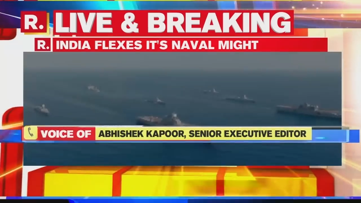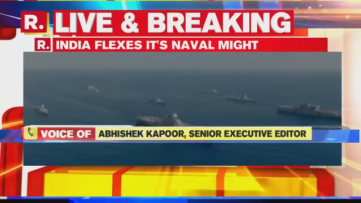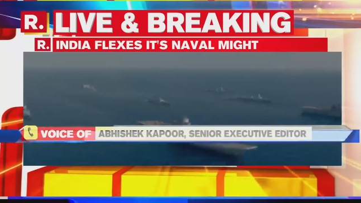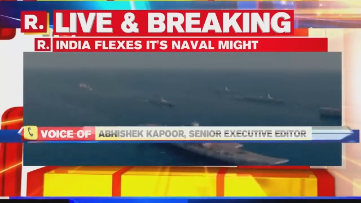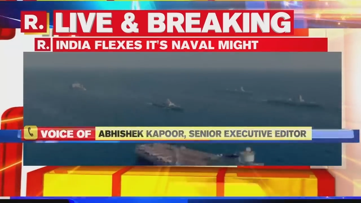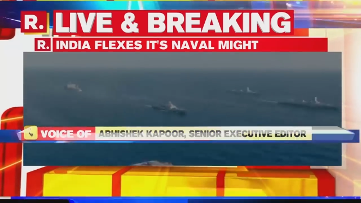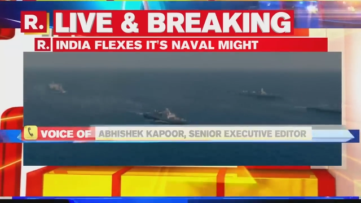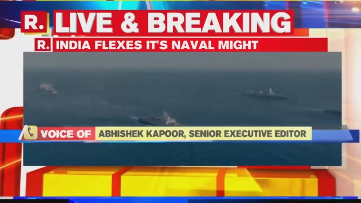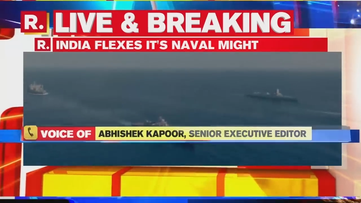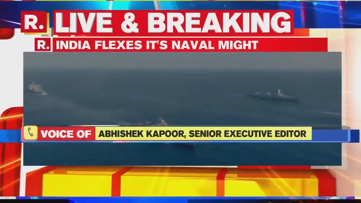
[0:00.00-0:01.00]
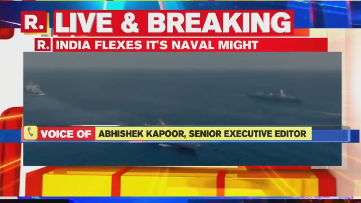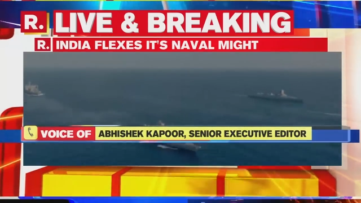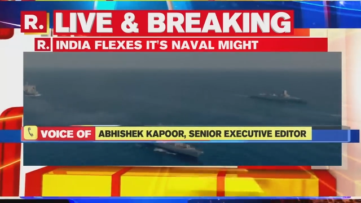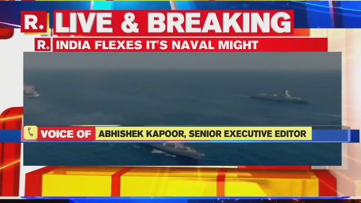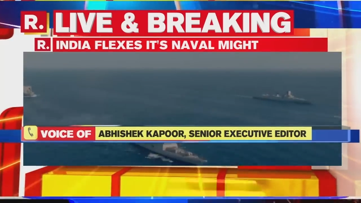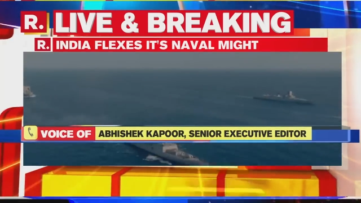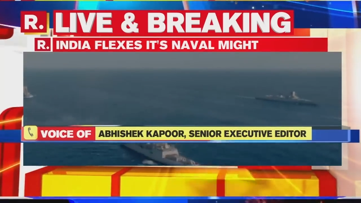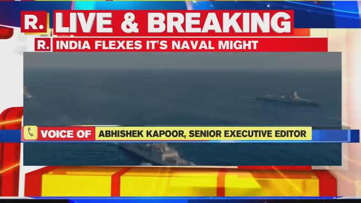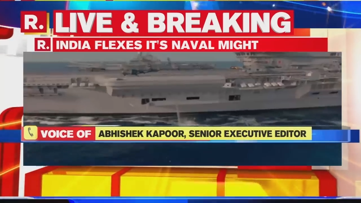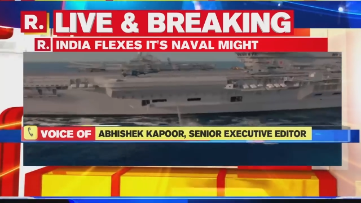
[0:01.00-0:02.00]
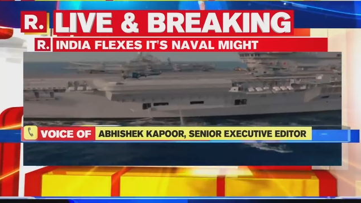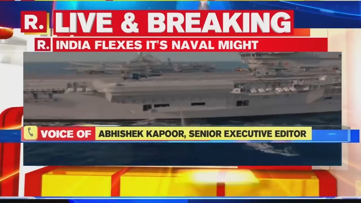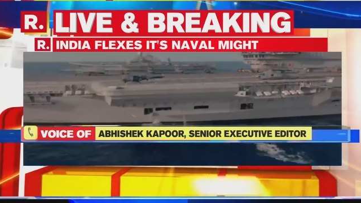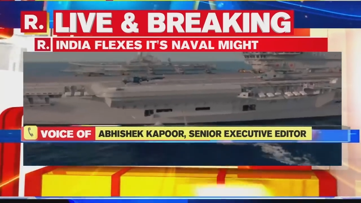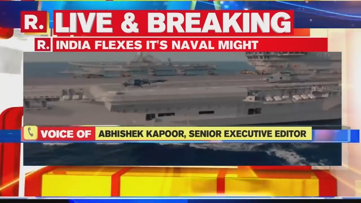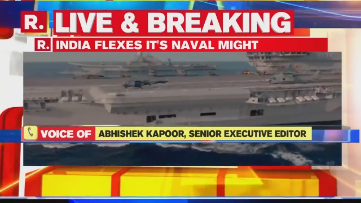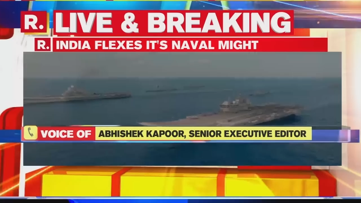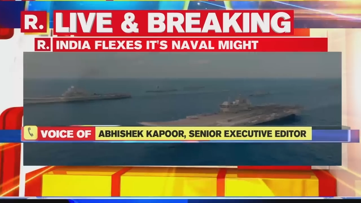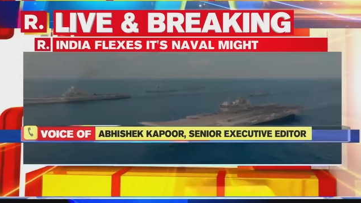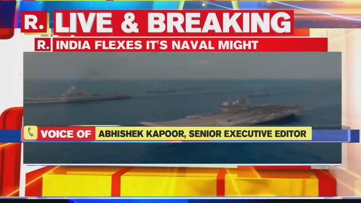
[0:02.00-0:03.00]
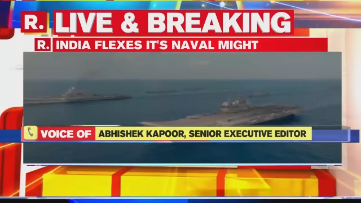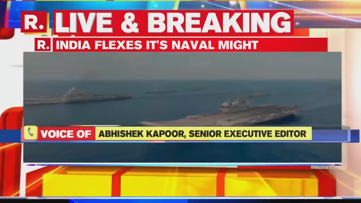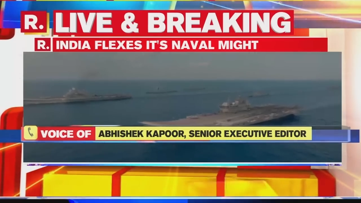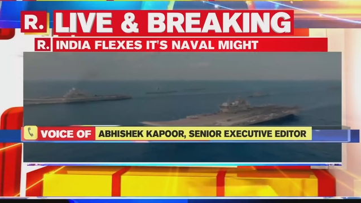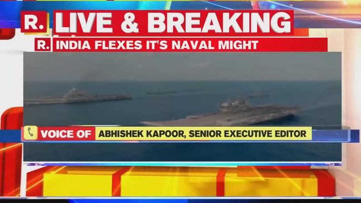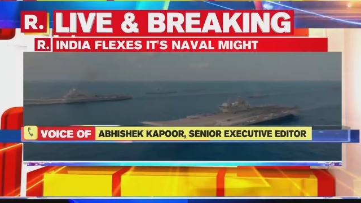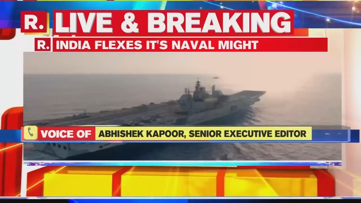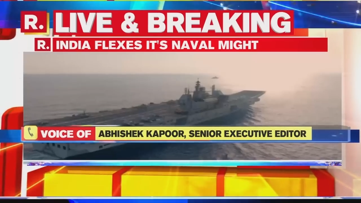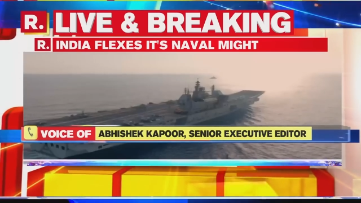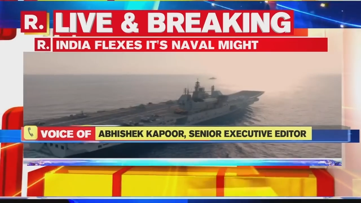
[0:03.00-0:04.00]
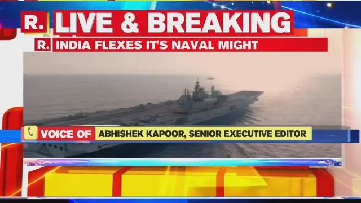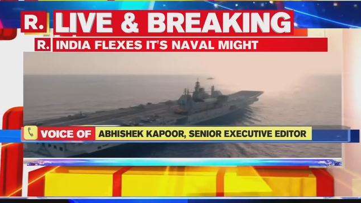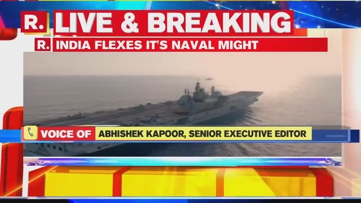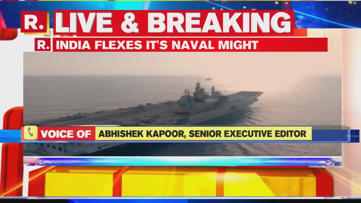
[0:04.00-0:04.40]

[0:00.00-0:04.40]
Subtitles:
No face is visible, so there are no lips to read.